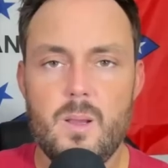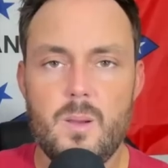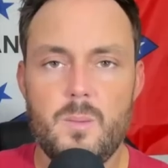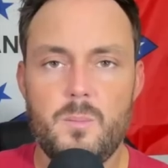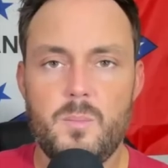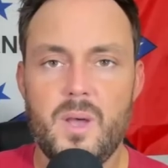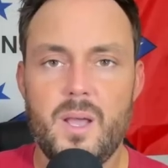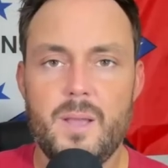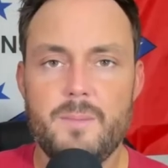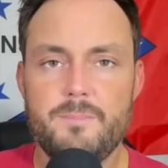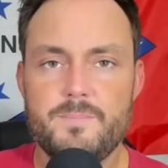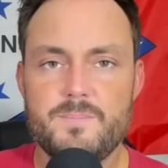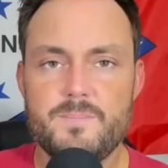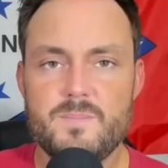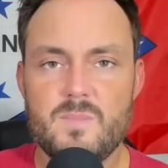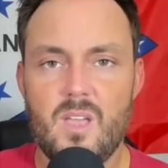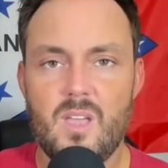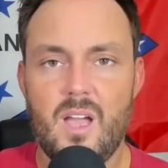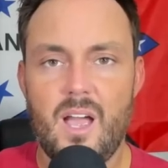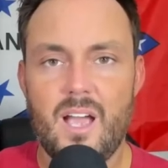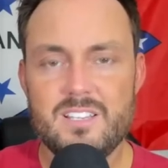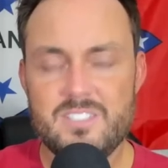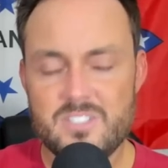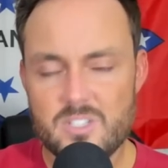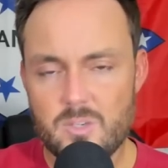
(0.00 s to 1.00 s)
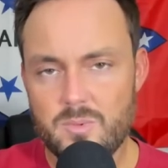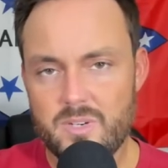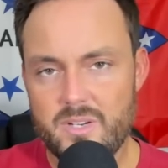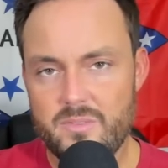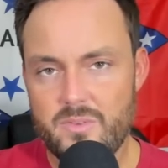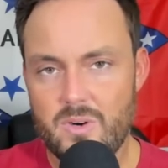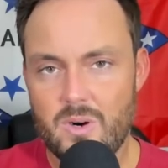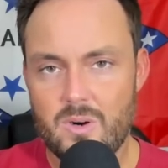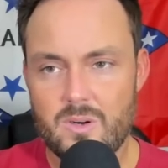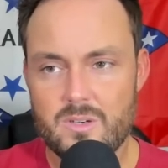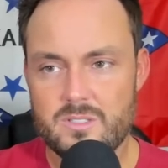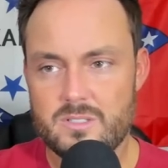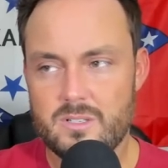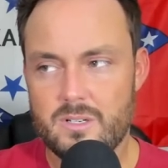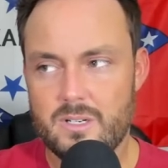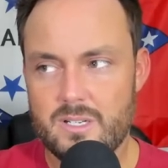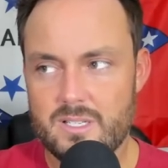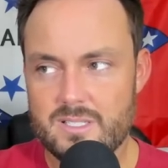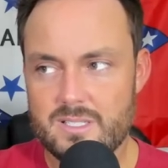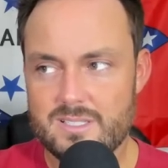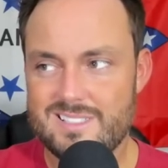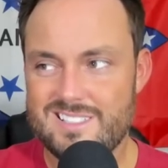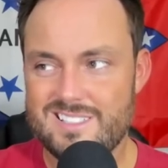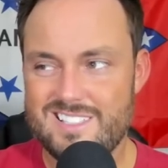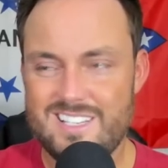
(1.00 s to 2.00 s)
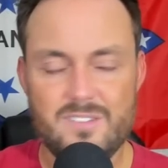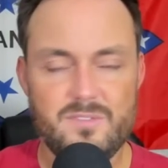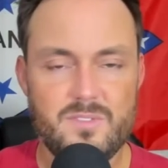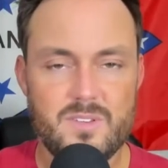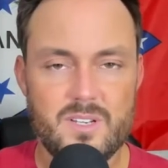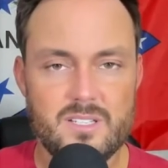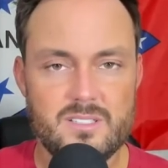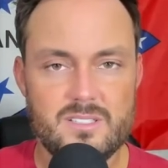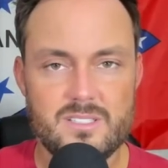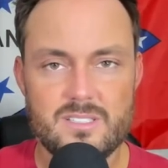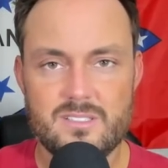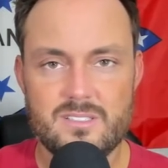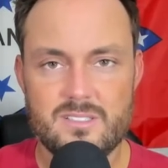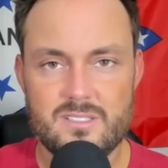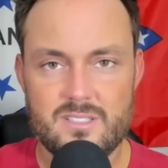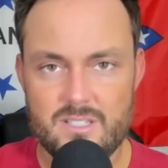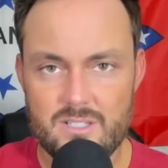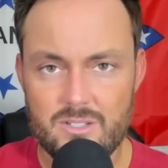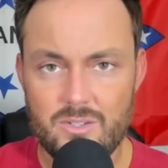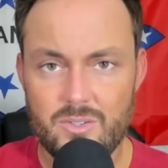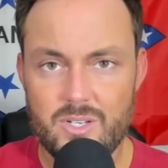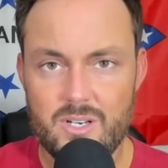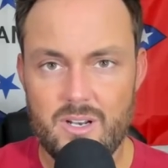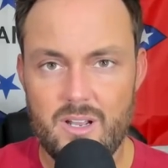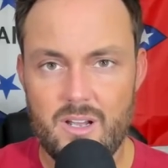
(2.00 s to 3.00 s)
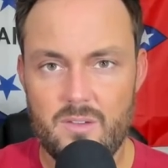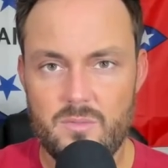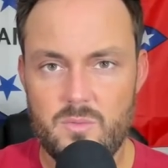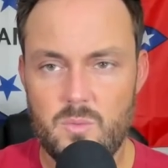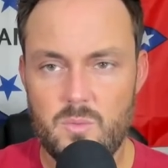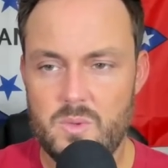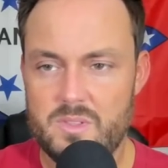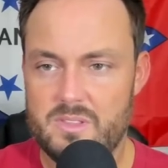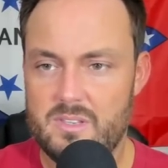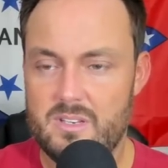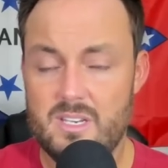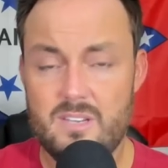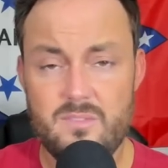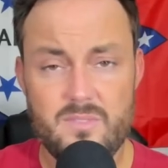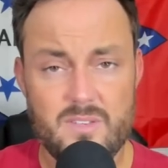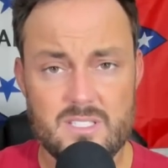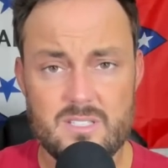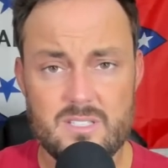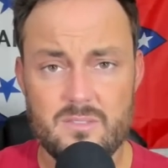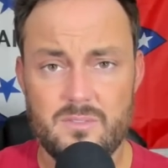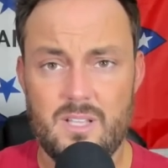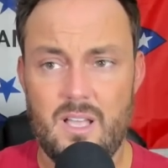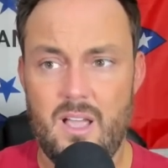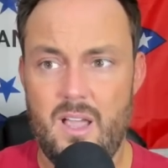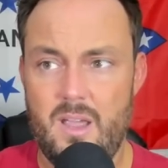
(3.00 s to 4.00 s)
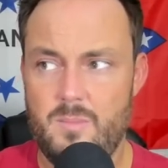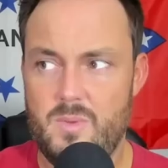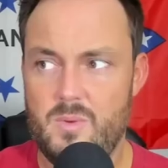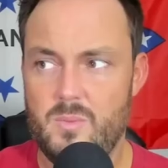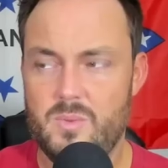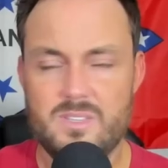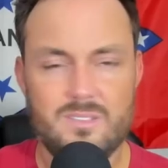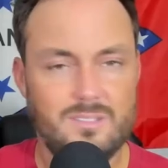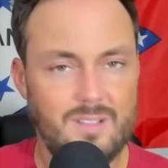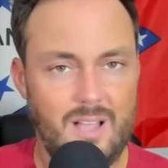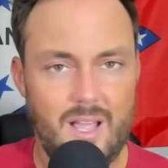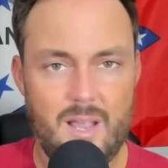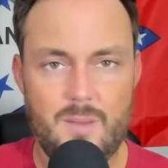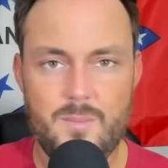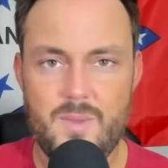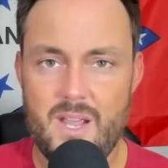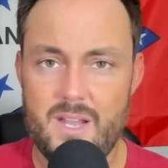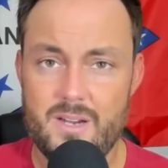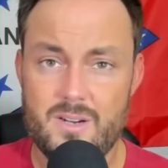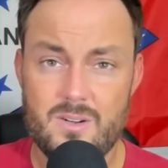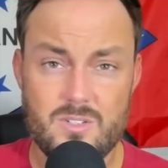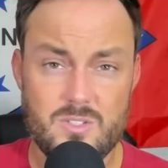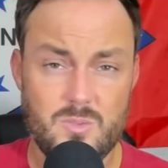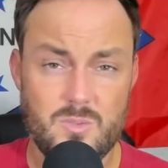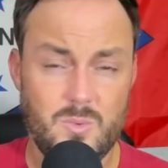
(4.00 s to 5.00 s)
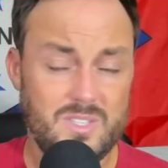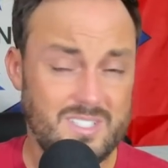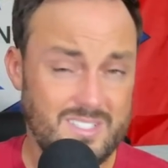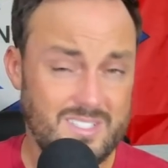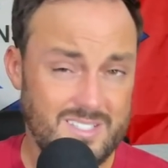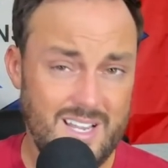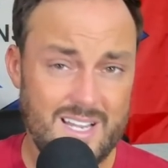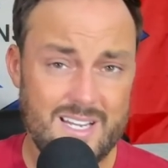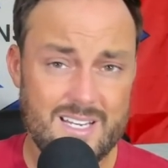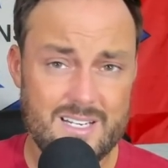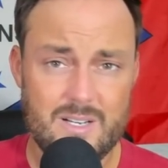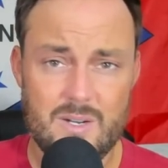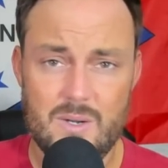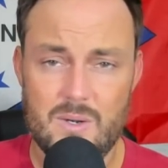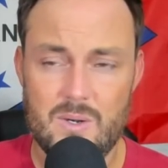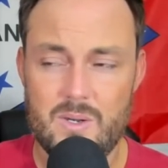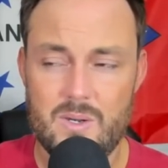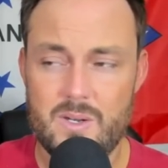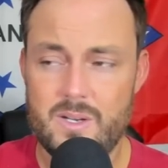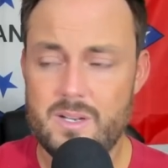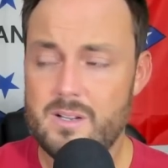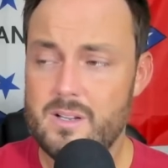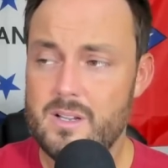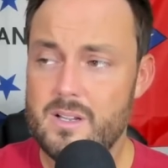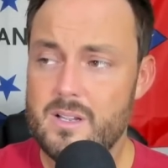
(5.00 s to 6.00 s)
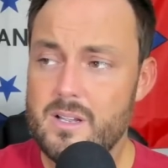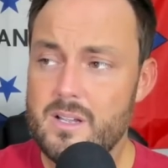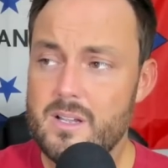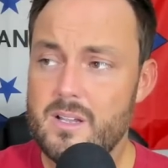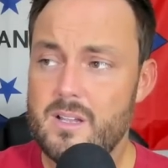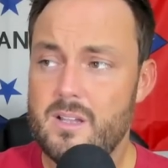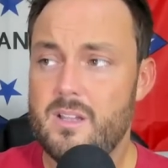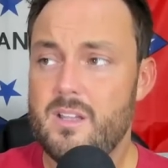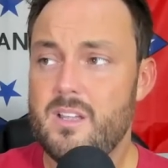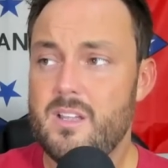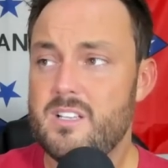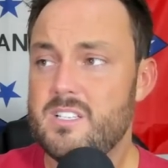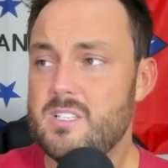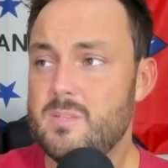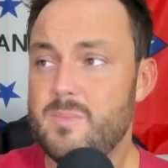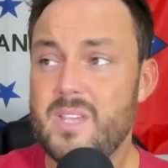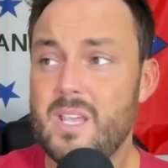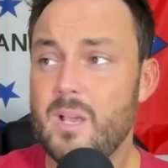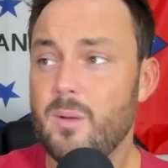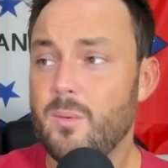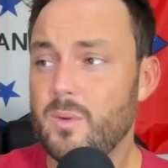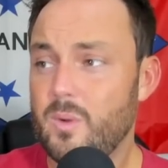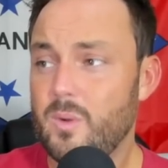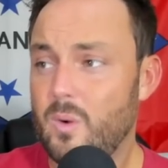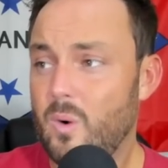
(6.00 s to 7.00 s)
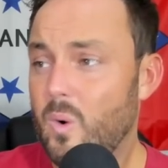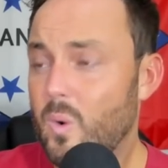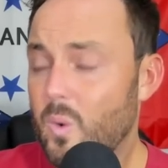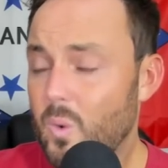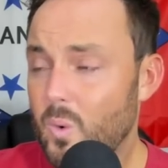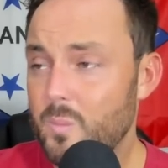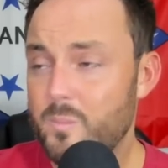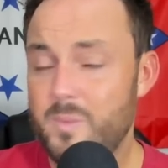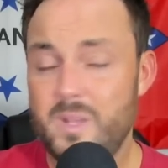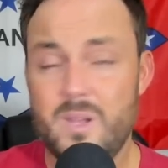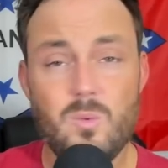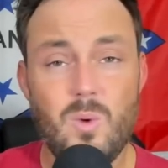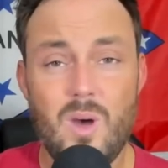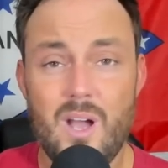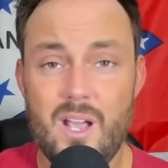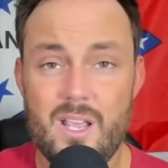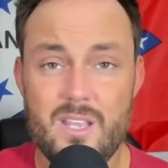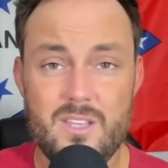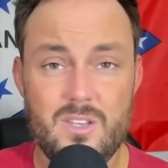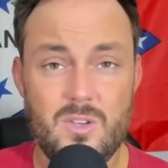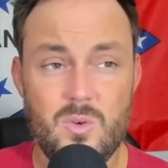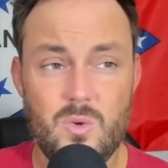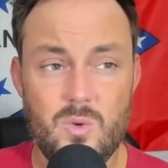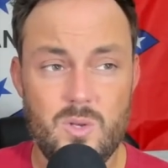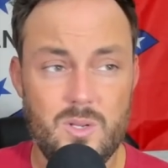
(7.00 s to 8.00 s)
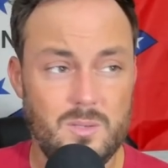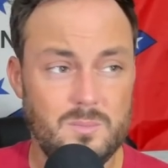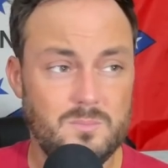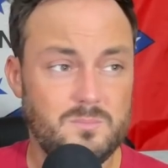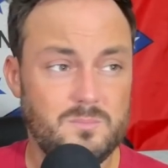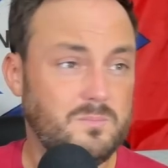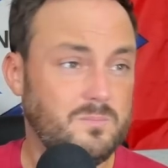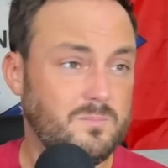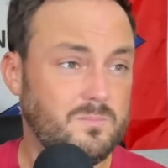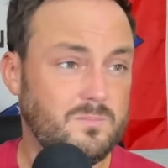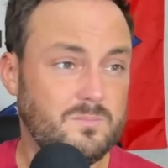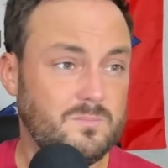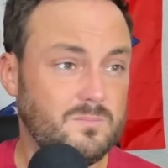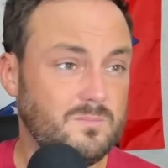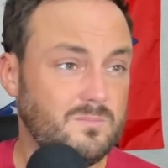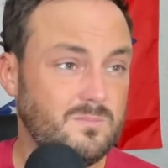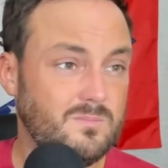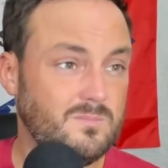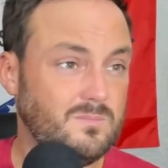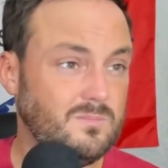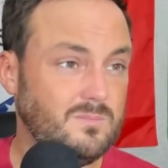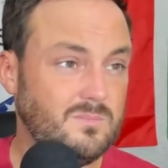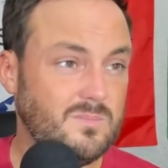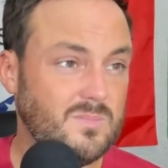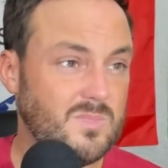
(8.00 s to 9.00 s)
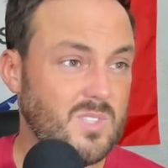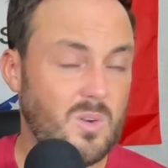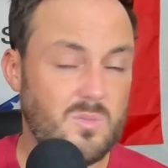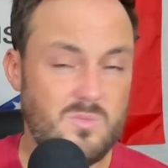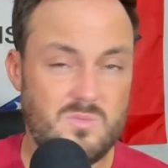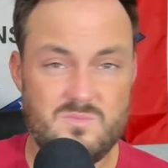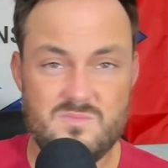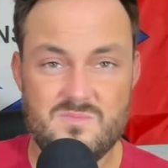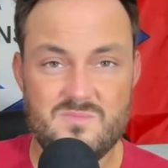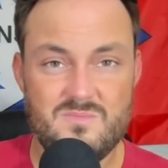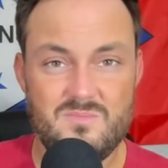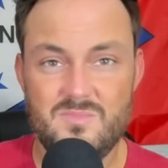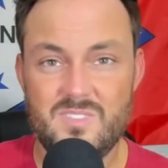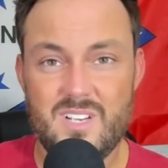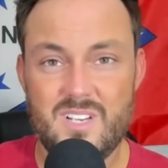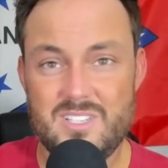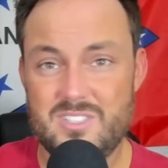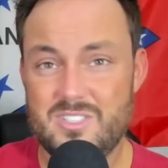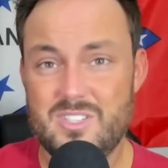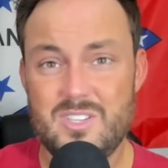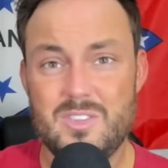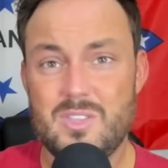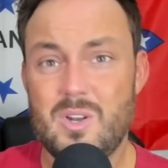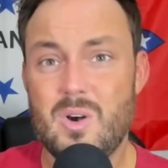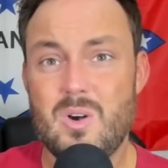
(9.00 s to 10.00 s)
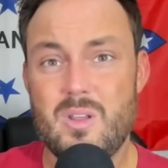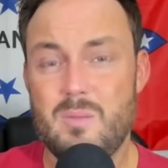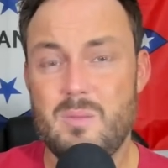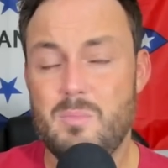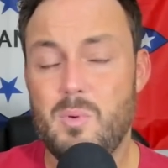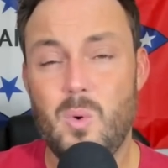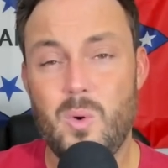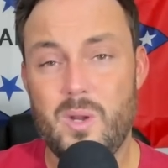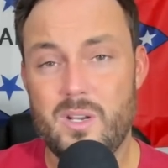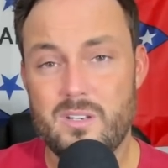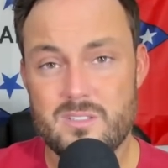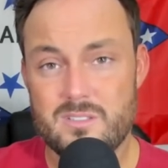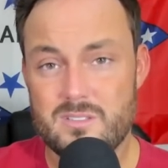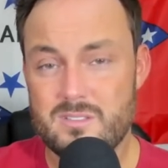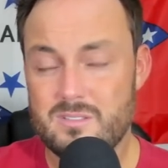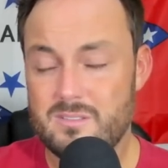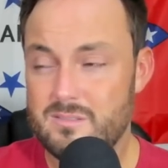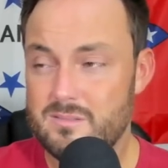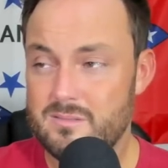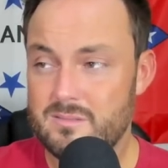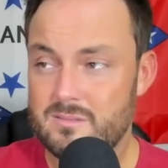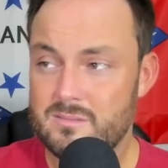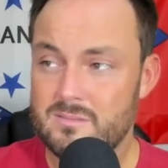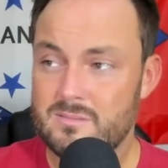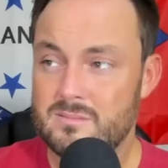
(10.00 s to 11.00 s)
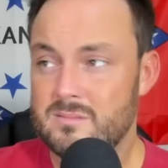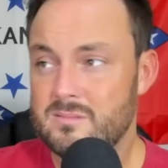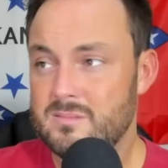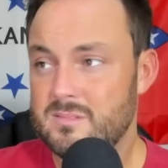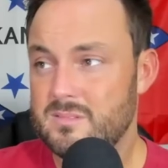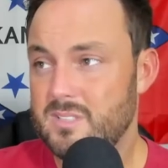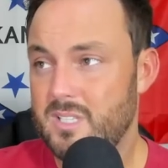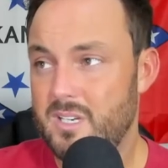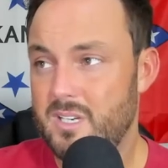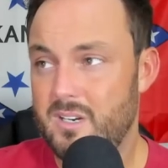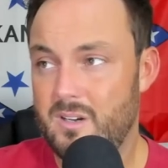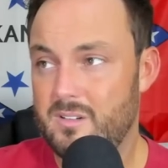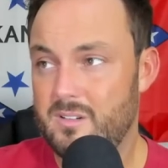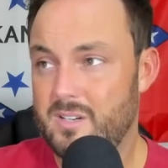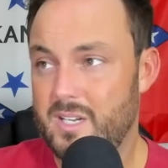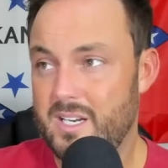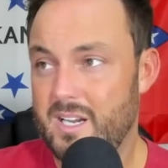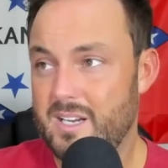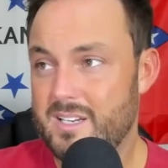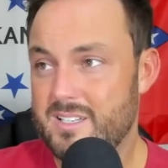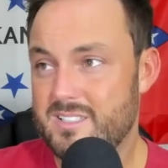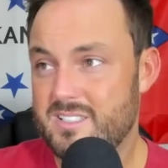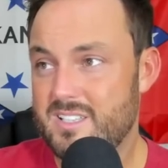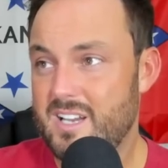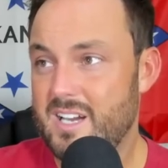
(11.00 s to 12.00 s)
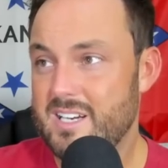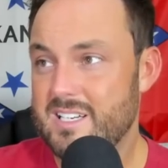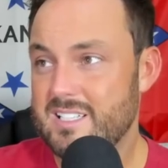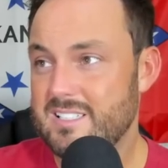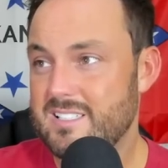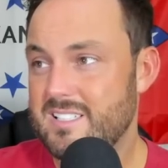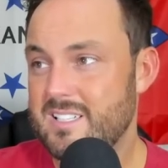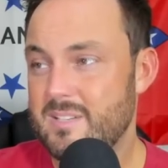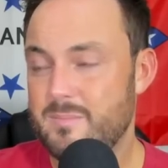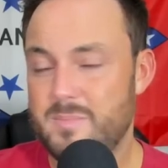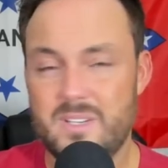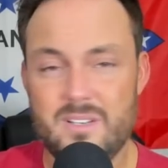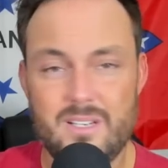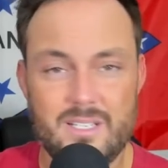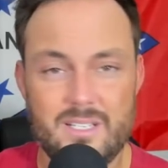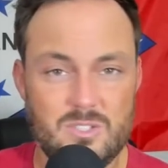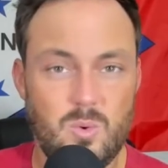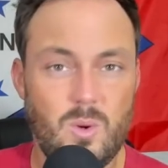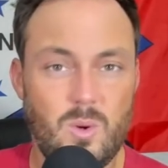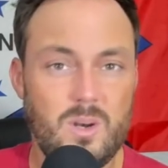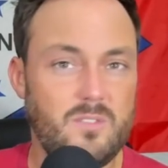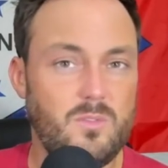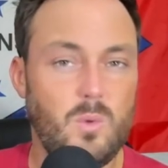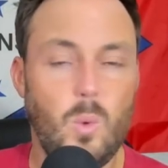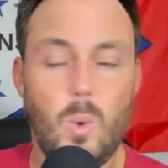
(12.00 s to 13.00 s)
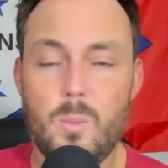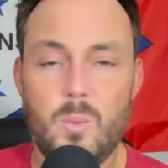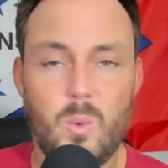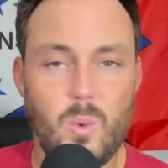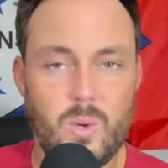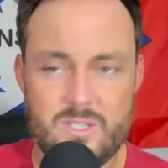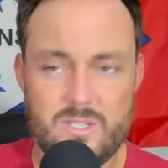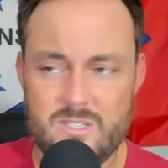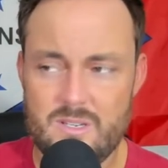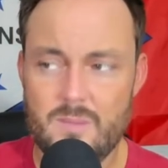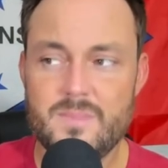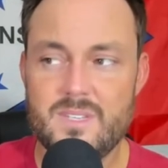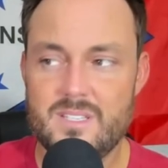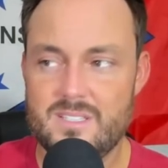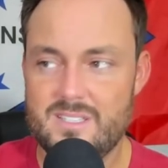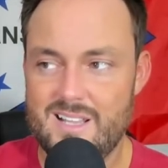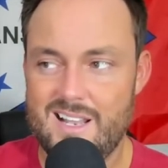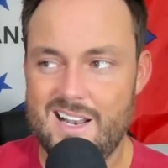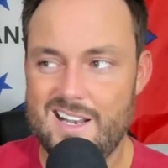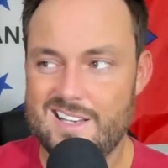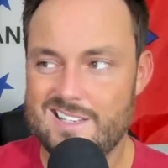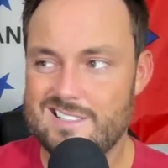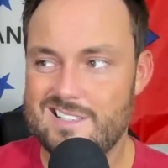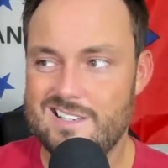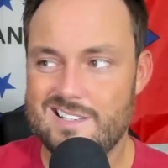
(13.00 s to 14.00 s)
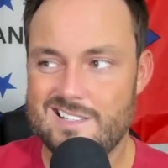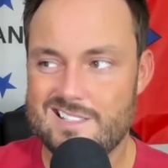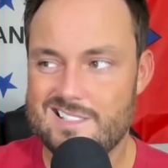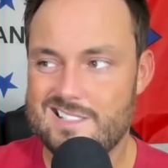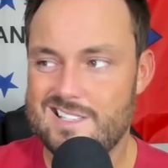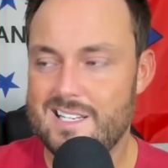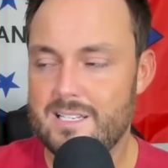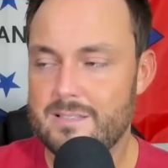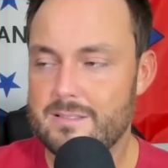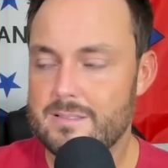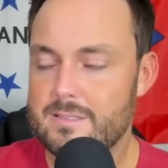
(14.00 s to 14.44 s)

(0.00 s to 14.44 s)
But I still believe Arkansas's defense is skilled enough with the defensive linemen, with linebackers, and with the secondary to be able to hold BYU to, you know, less than 30 points. You know, like I could see it being like 24 points, something to that extent.